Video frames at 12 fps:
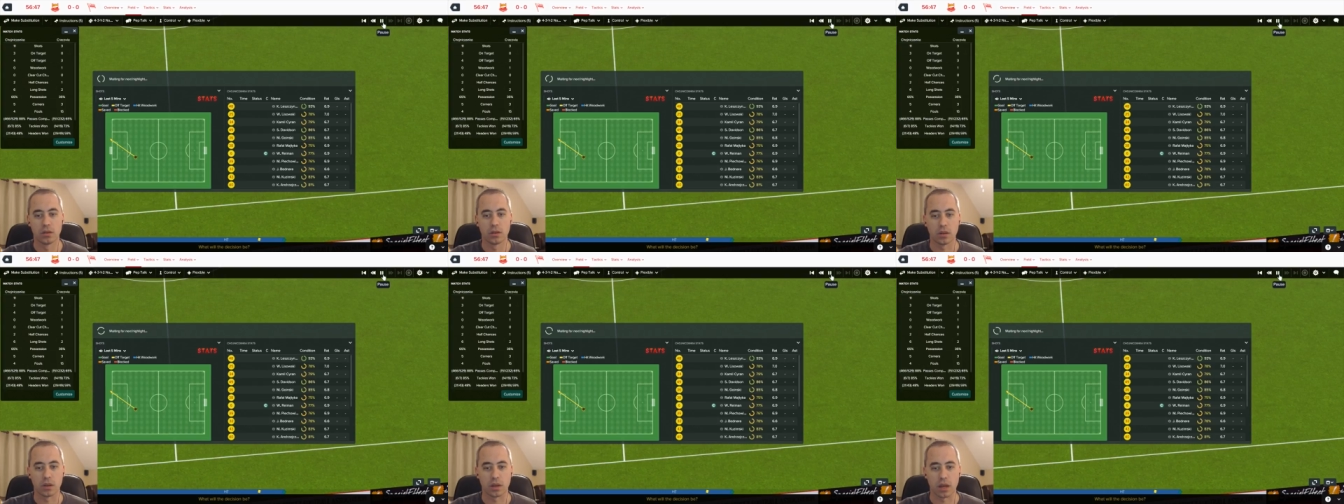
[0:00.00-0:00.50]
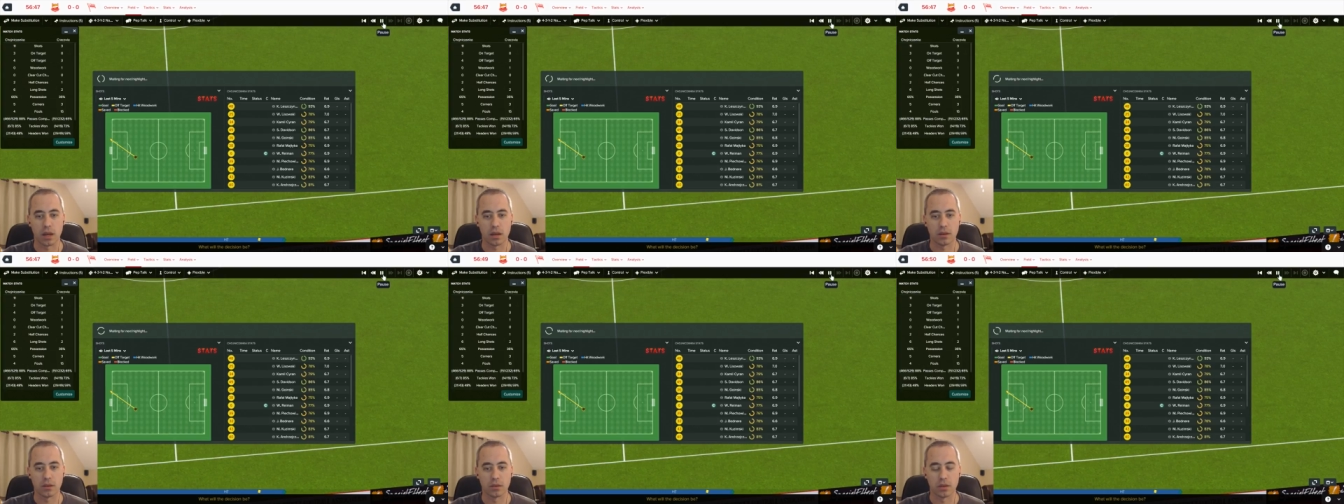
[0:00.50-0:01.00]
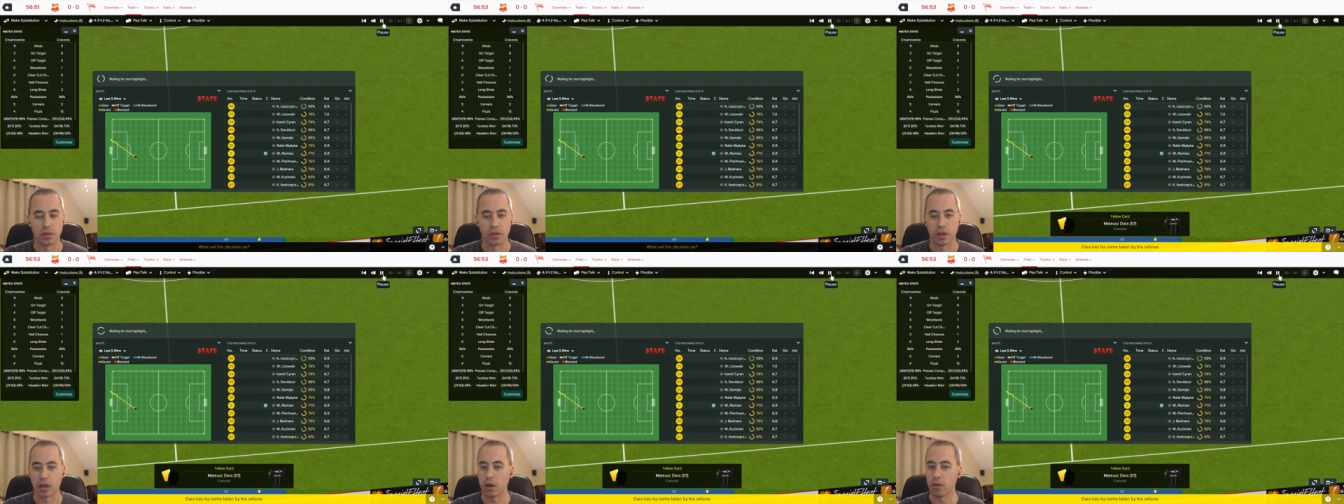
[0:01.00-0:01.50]
Okay, another
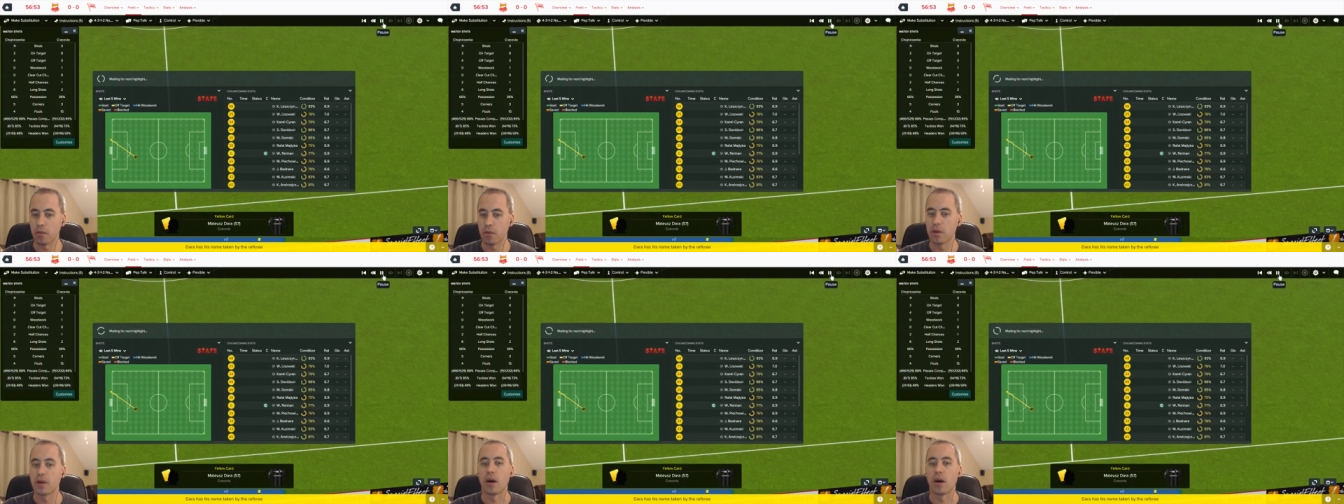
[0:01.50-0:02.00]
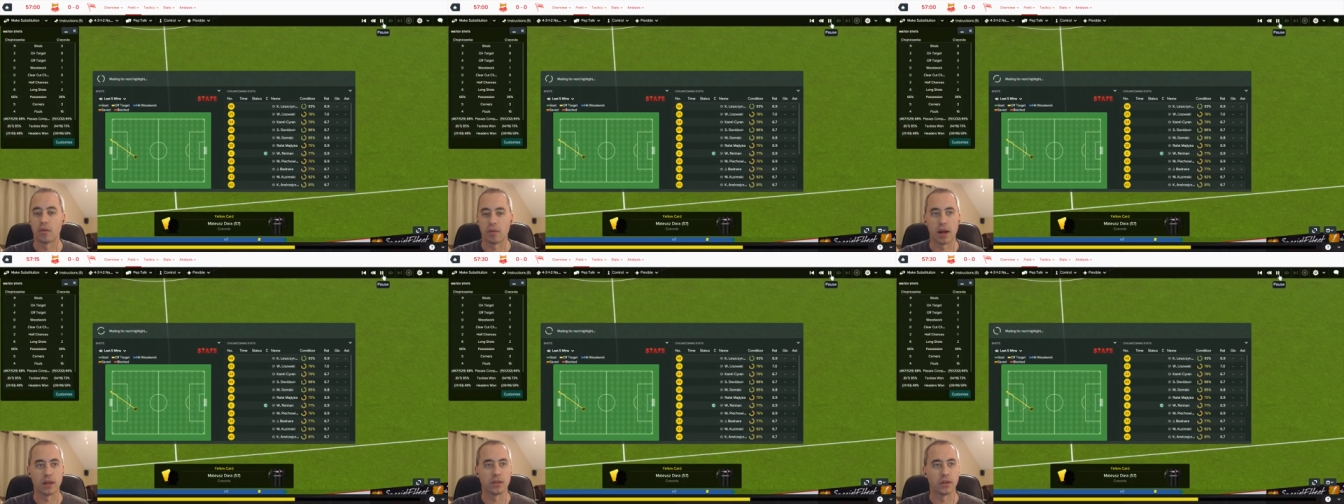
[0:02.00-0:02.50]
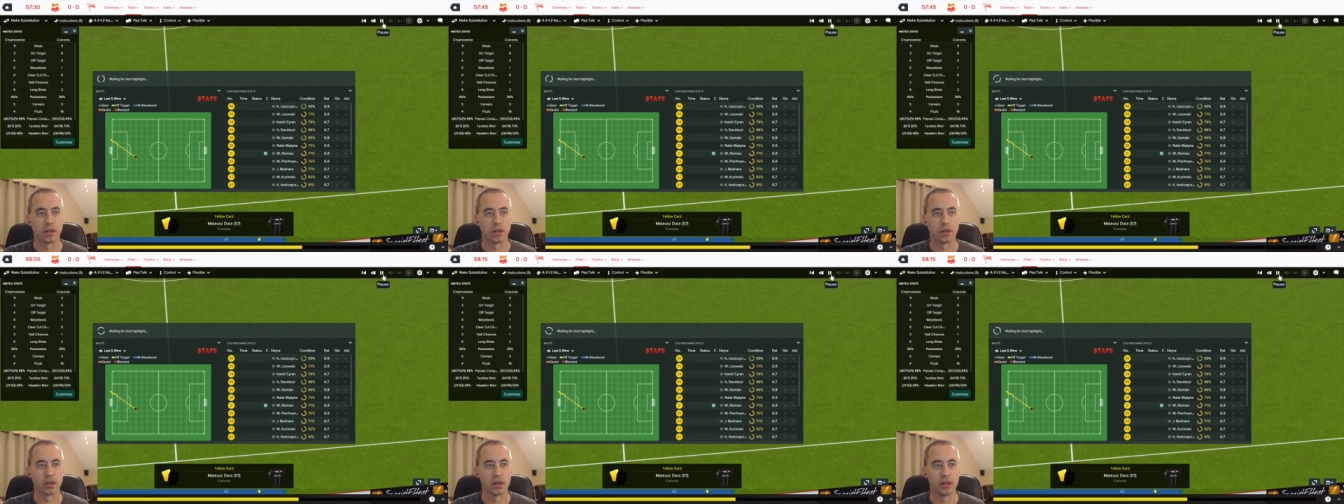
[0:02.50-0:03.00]
yellow. All right, looking
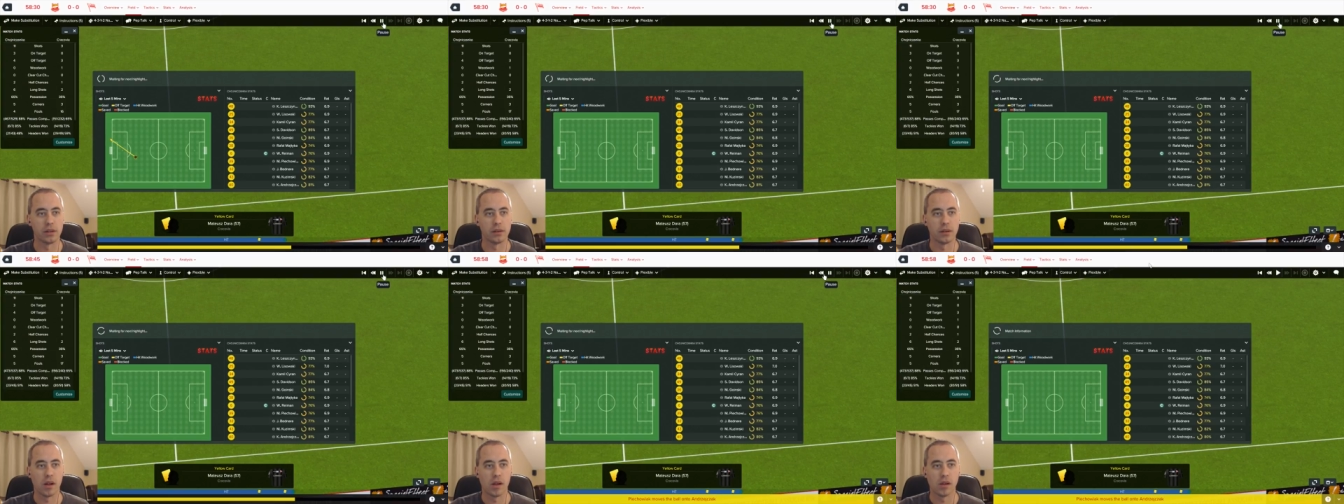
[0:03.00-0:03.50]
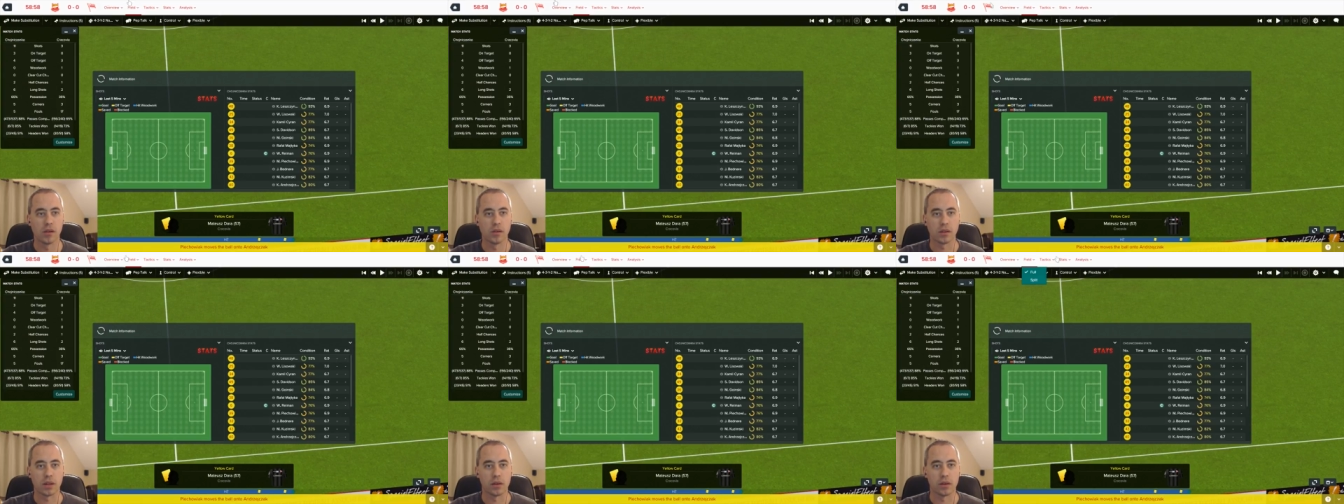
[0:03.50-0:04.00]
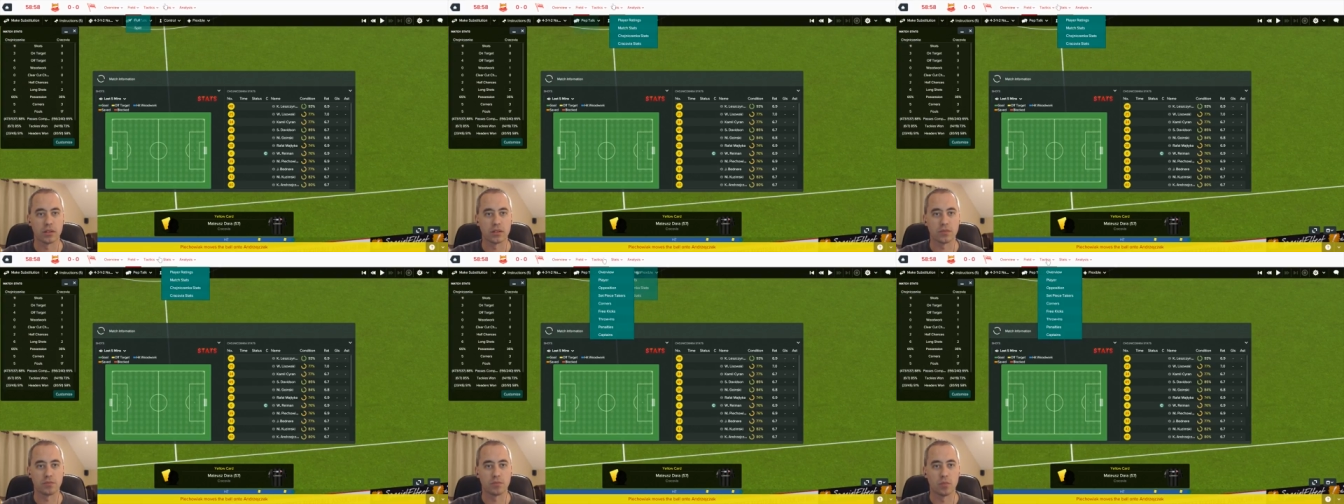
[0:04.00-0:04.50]
good. Okay,
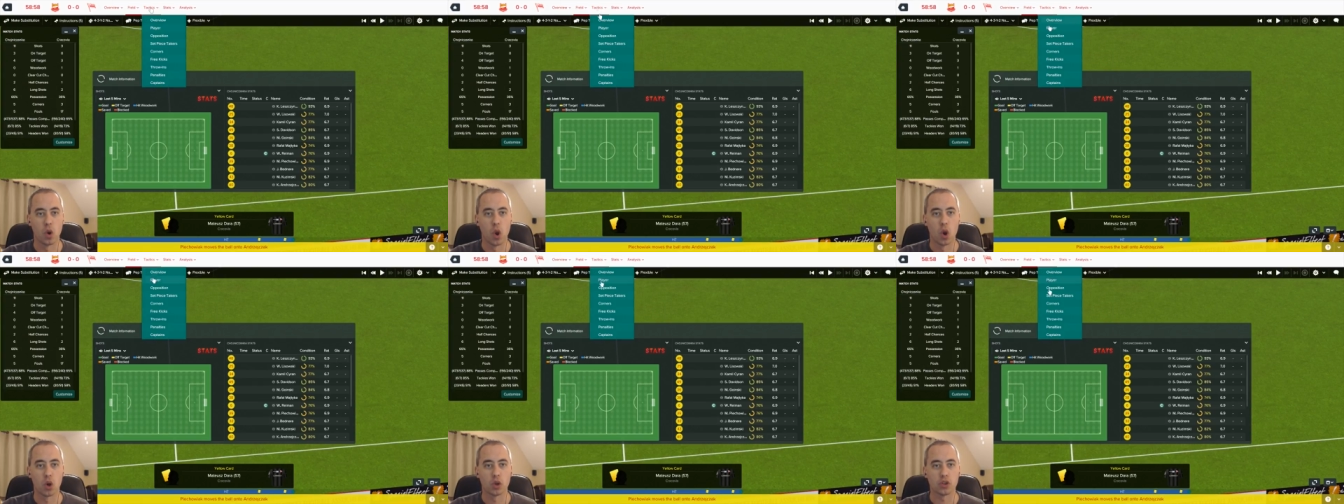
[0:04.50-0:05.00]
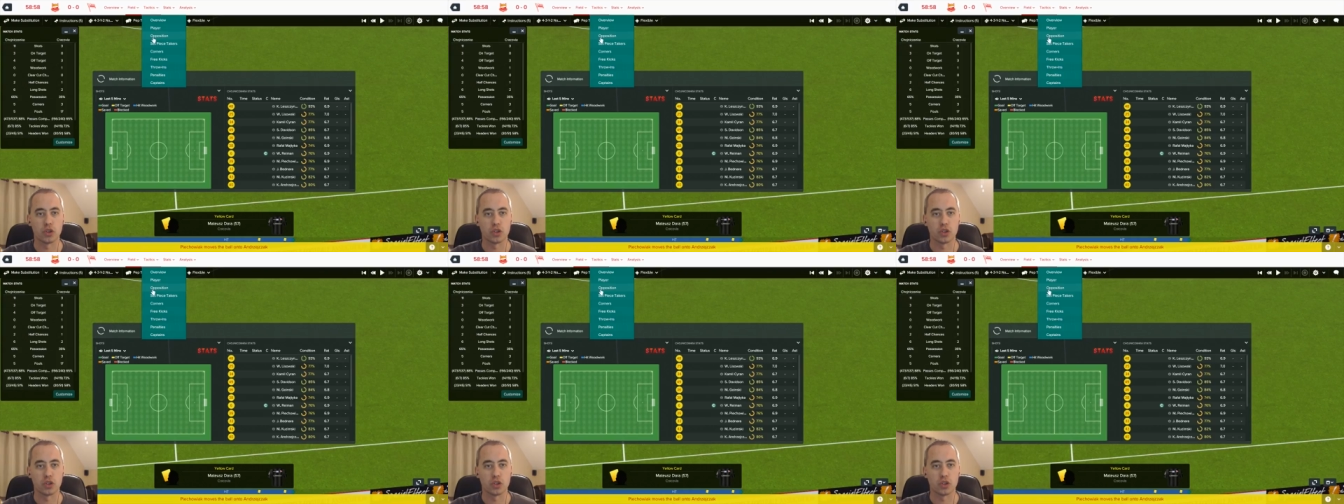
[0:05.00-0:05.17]
let's just